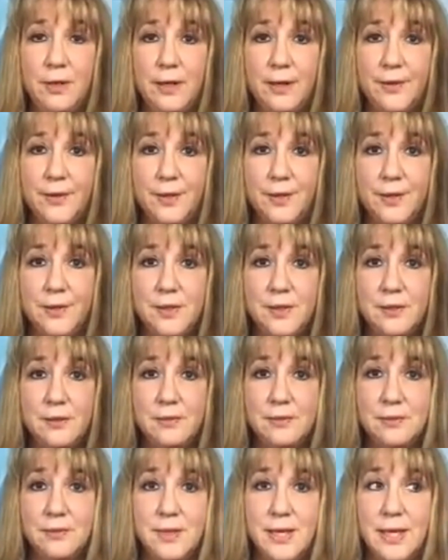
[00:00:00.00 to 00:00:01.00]
others,
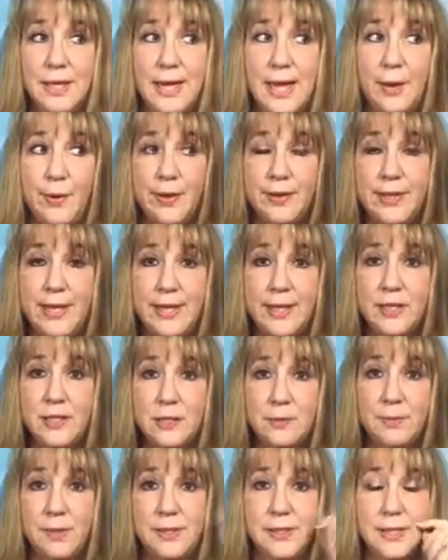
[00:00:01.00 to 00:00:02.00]
allowing the
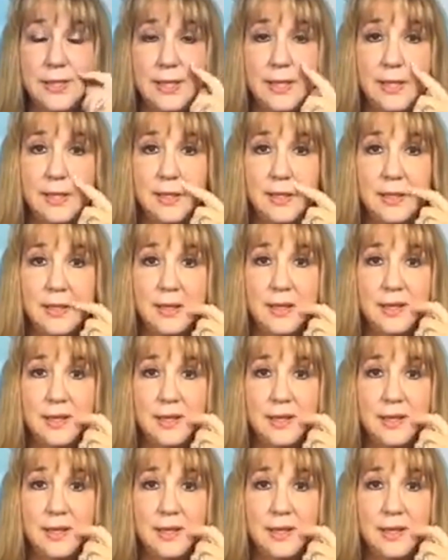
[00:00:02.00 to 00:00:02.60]
intimacy,